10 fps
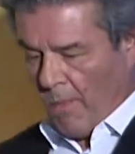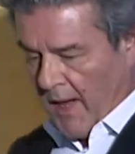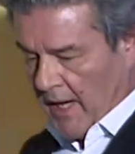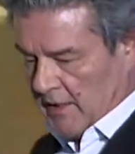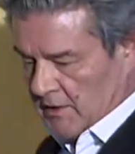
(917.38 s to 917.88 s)

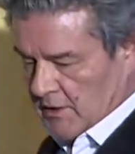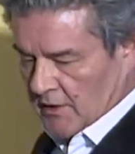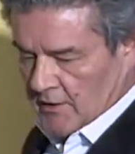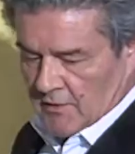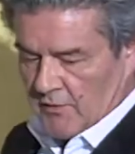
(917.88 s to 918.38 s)
and
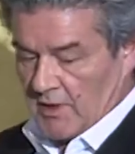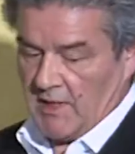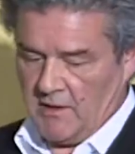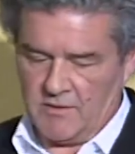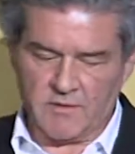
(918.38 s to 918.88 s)
the
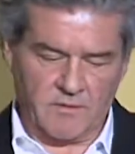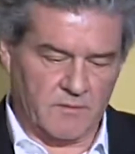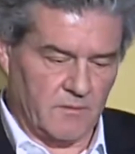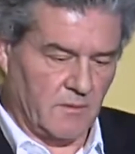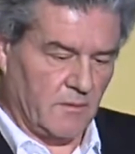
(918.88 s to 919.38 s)
client,
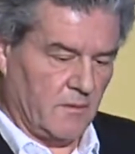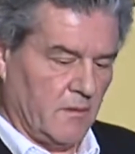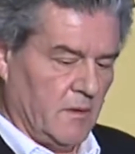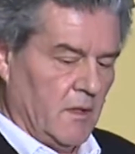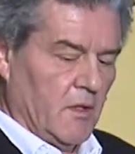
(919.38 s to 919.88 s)

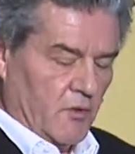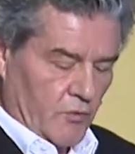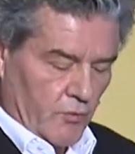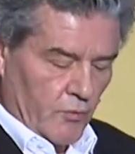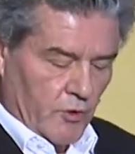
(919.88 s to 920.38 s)

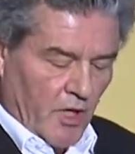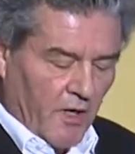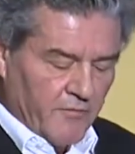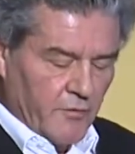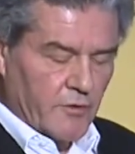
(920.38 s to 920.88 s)
to
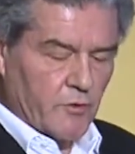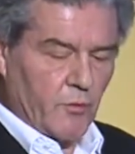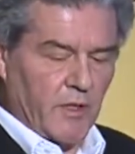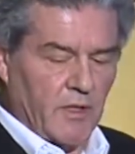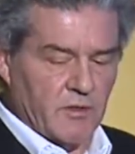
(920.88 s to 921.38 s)
cover the
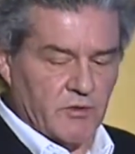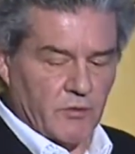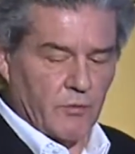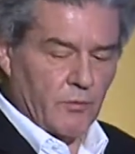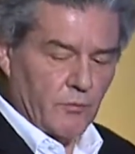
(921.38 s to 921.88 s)
square, and
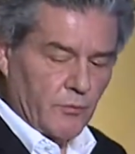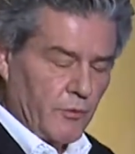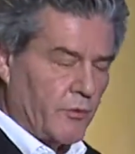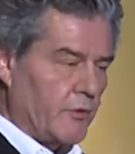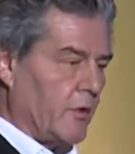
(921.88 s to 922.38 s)
so
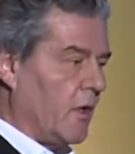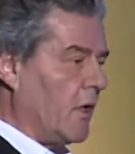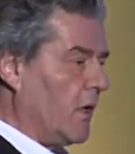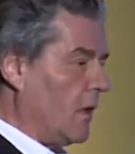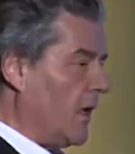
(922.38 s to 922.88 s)
you could
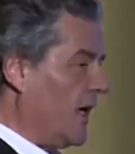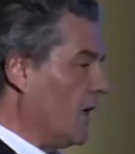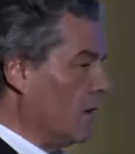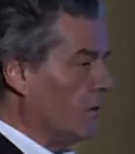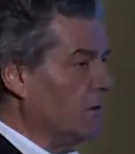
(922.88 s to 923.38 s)

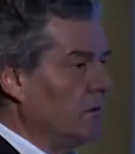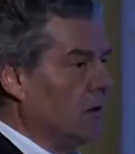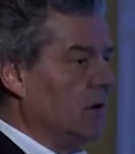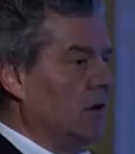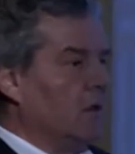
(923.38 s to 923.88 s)
allow,
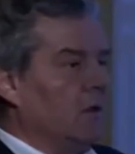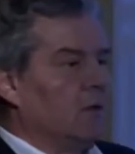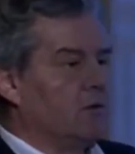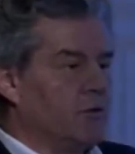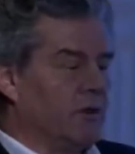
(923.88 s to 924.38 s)

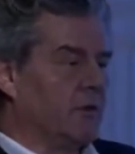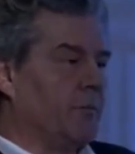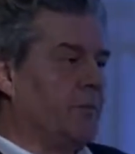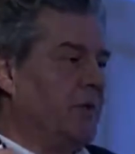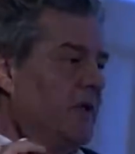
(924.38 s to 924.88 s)
during the
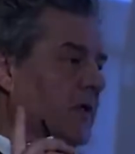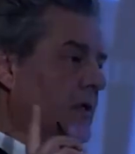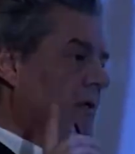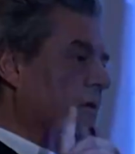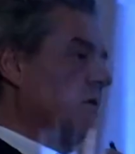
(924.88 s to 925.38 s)
peak
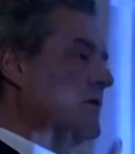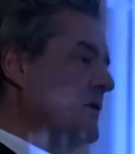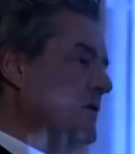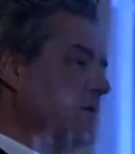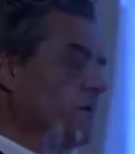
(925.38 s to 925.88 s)

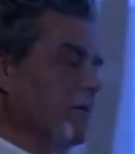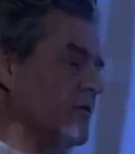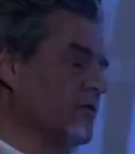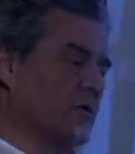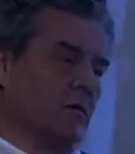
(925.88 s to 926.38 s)

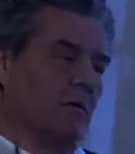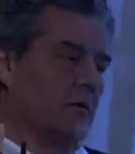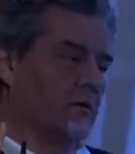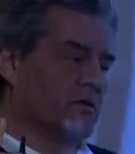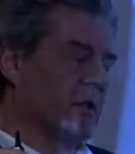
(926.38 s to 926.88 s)

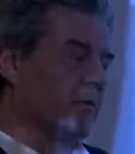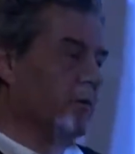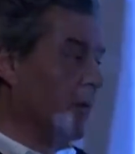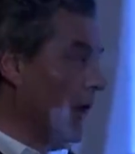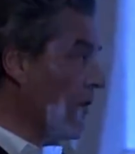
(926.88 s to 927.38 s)
summer
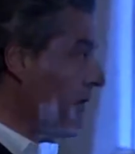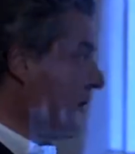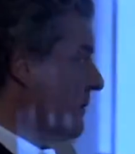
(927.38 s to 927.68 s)
month,